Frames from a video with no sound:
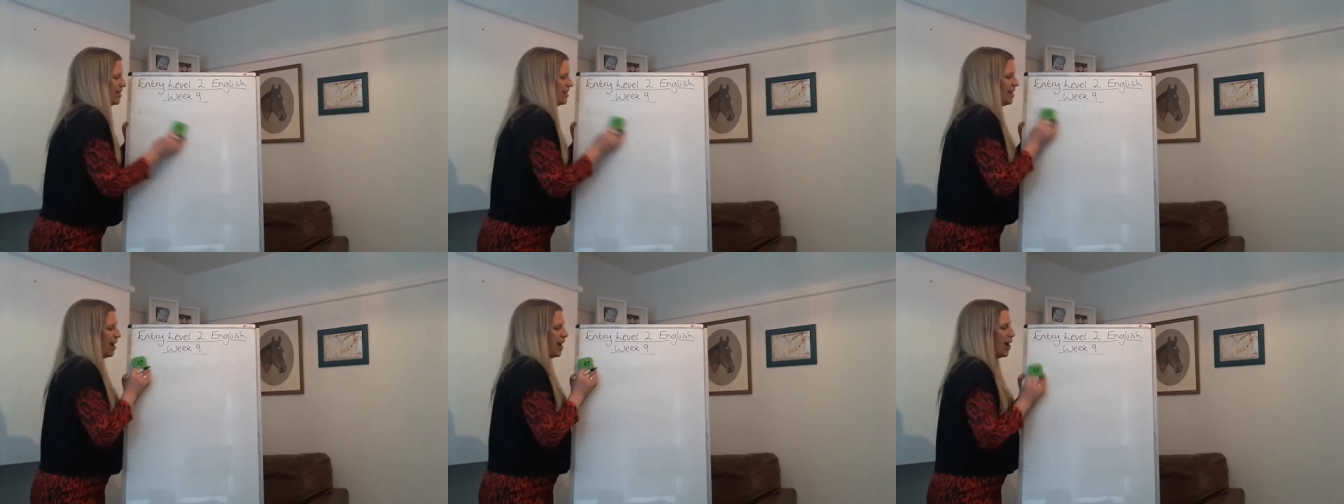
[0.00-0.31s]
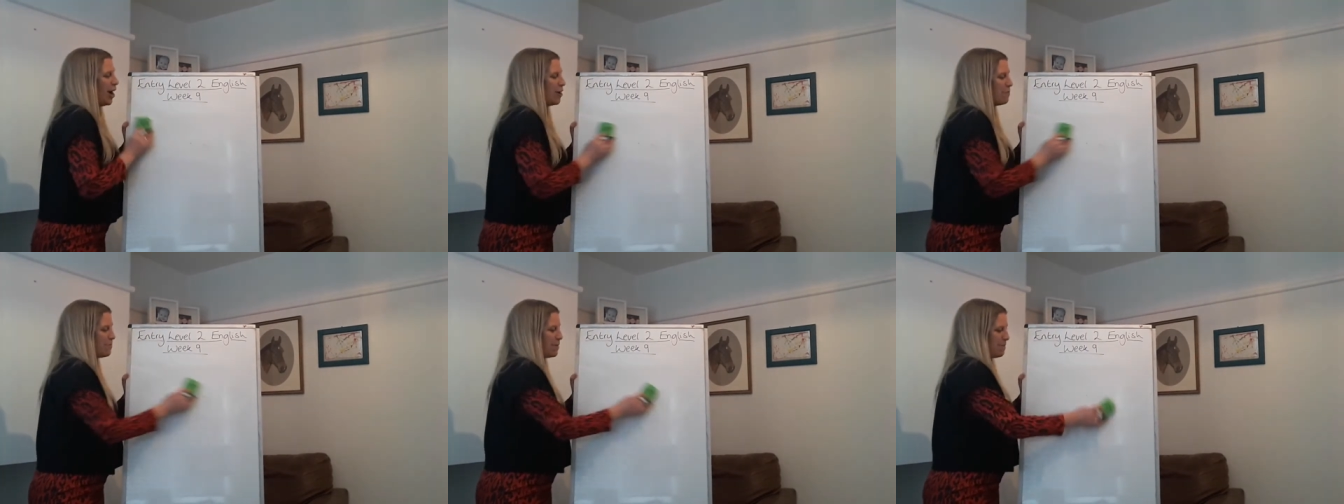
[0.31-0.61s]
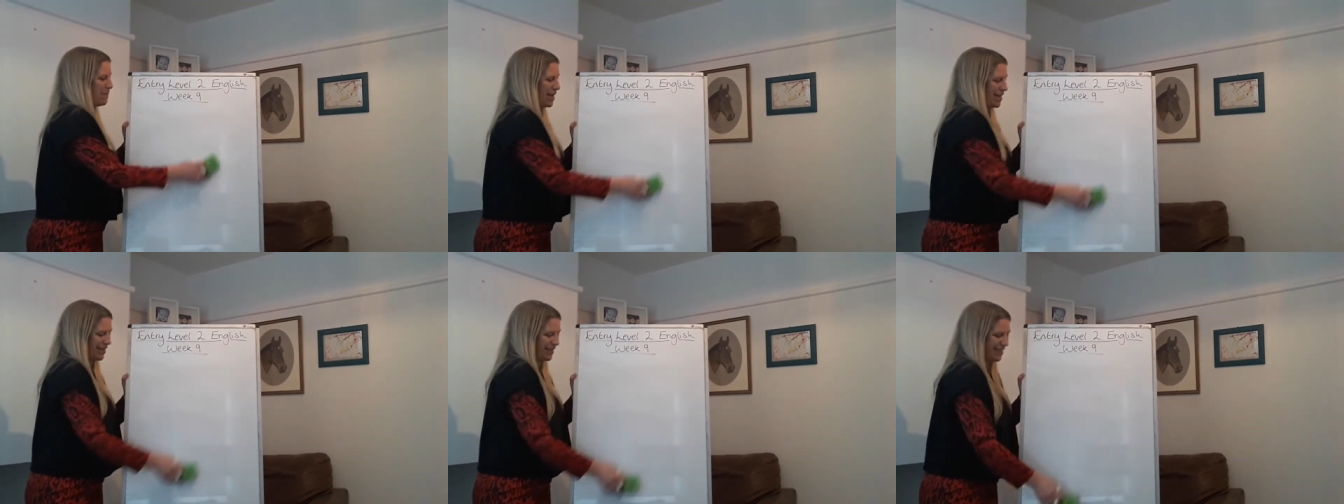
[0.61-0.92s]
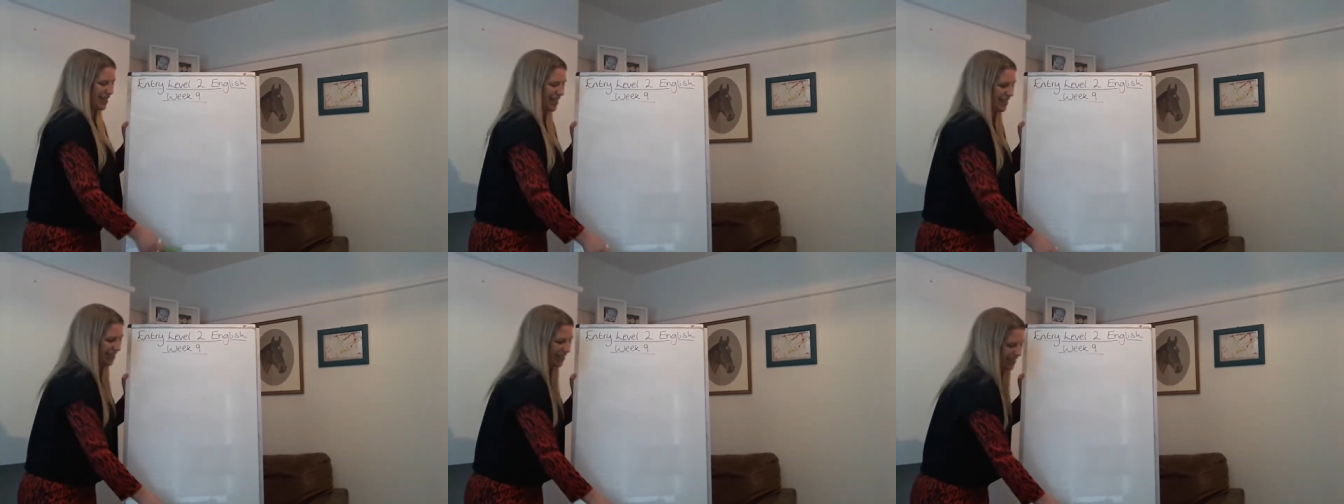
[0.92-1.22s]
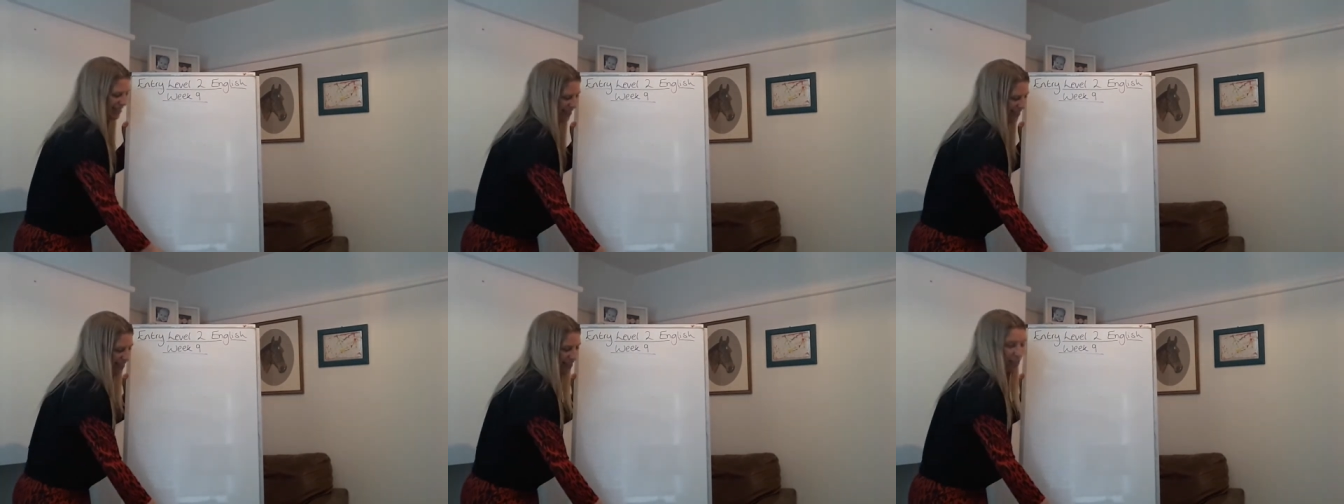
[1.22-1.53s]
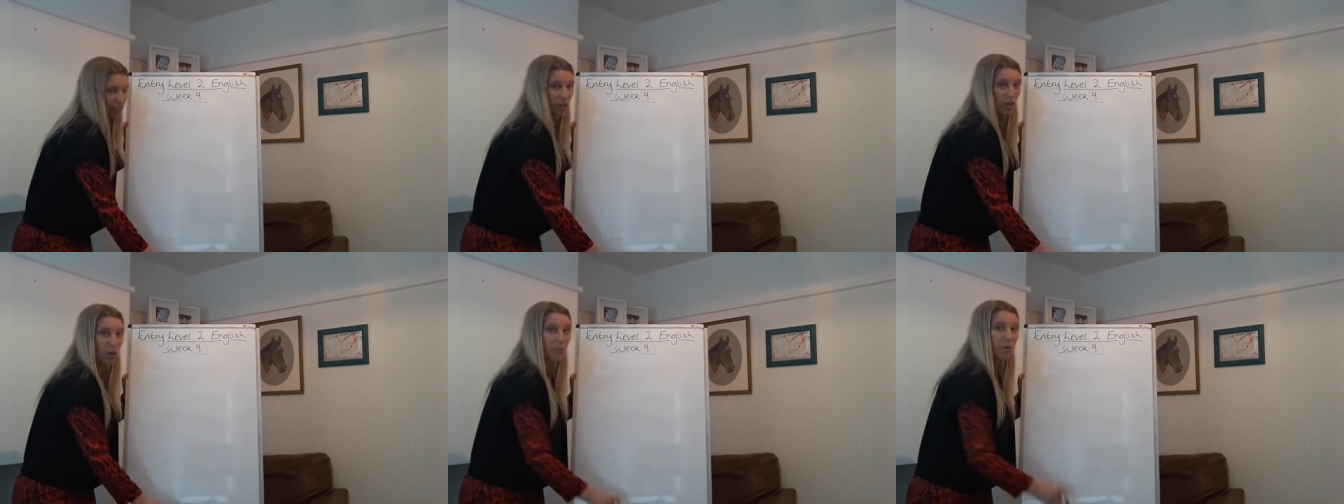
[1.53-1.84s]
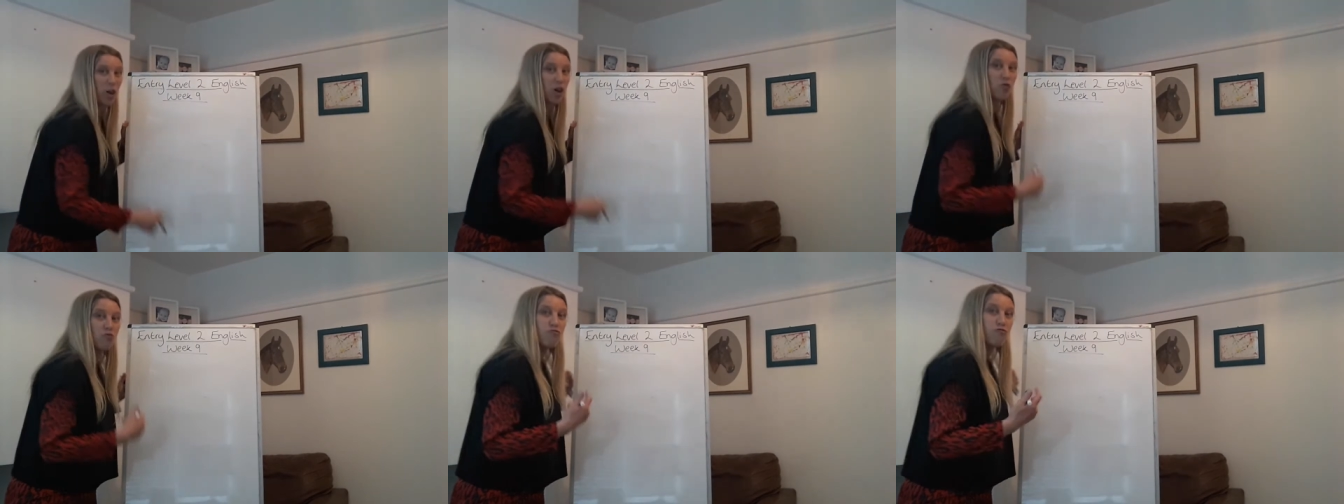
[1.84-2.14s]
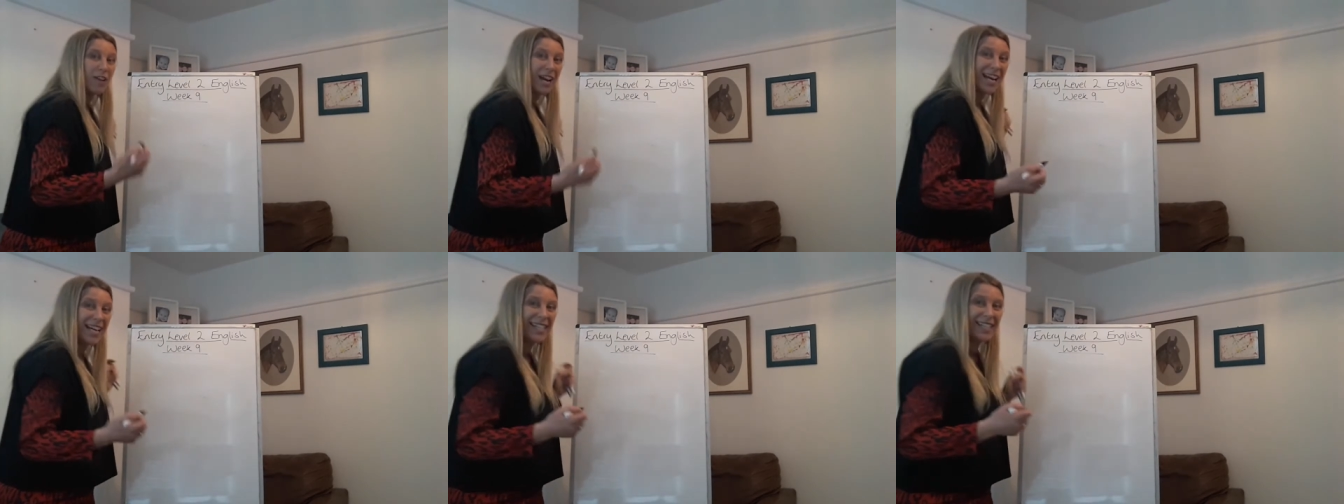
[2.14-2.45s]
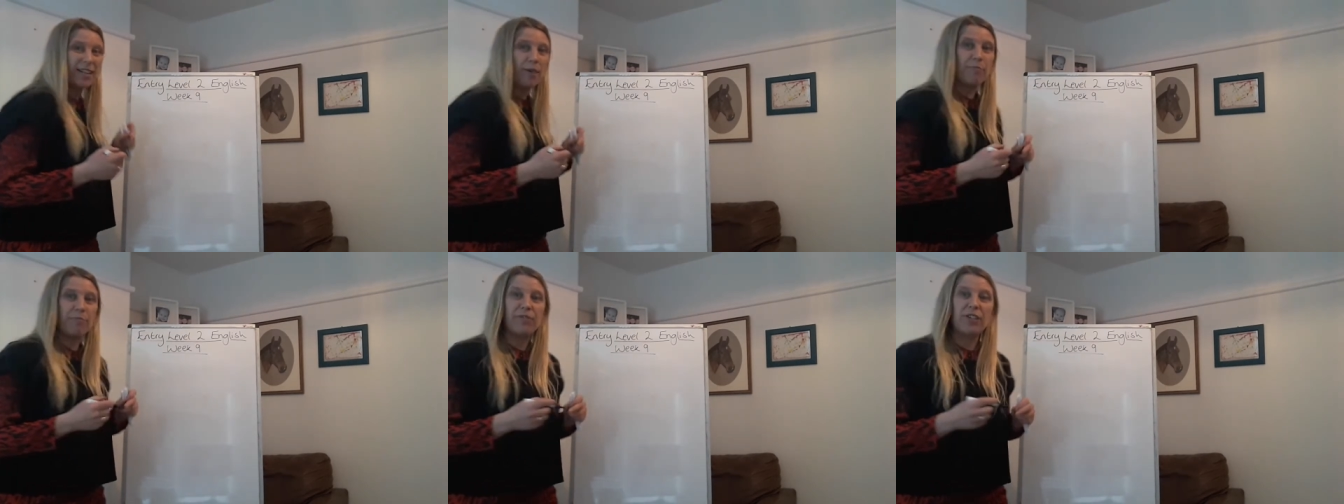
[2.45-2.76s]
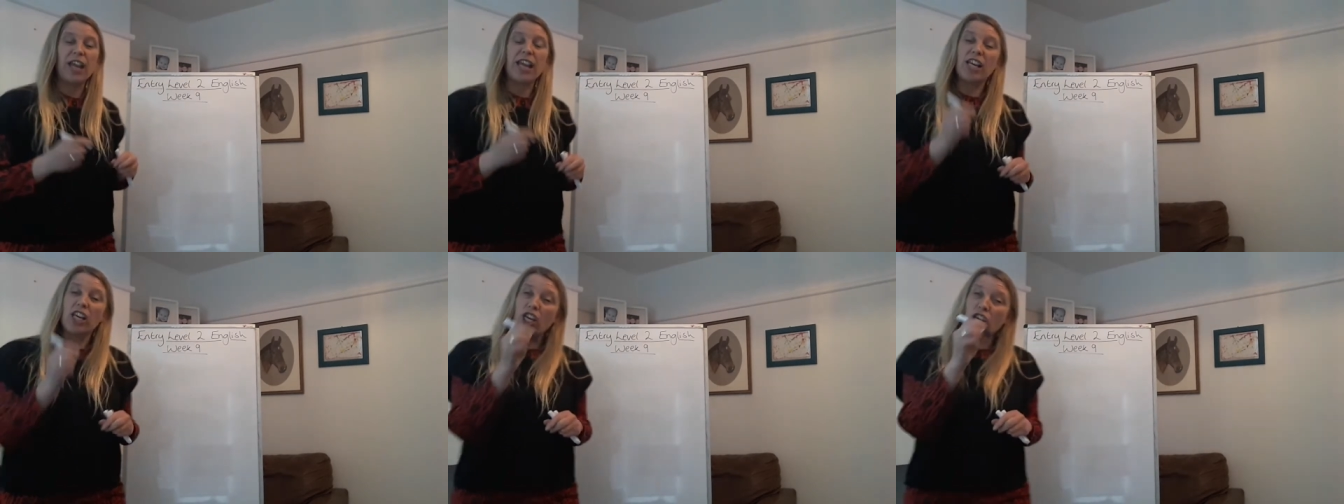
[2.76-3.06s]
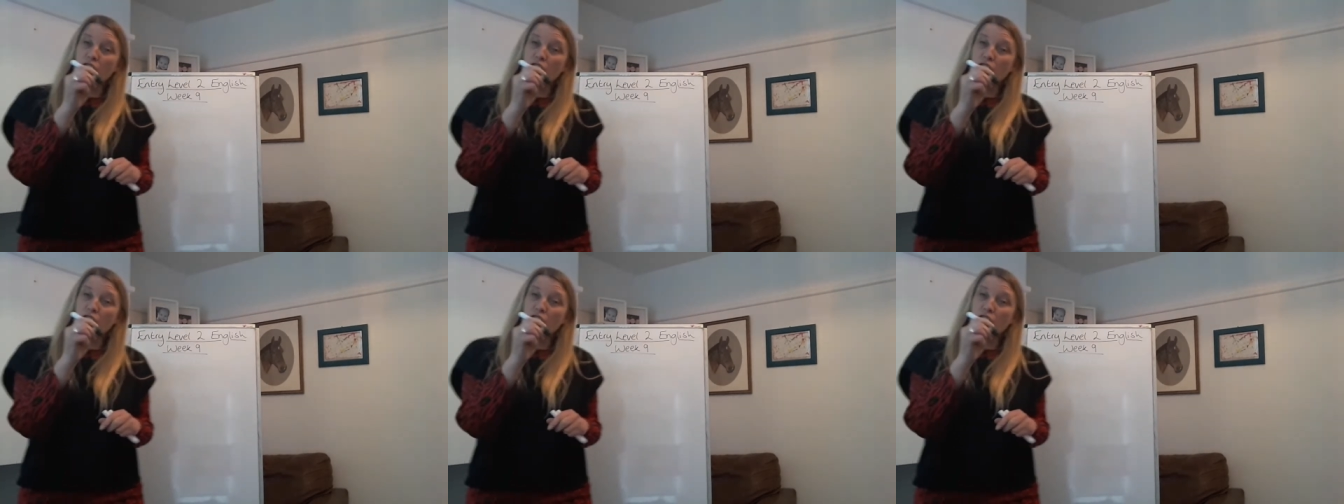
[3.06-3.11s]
I hope it makes sense. So I'm going to read something.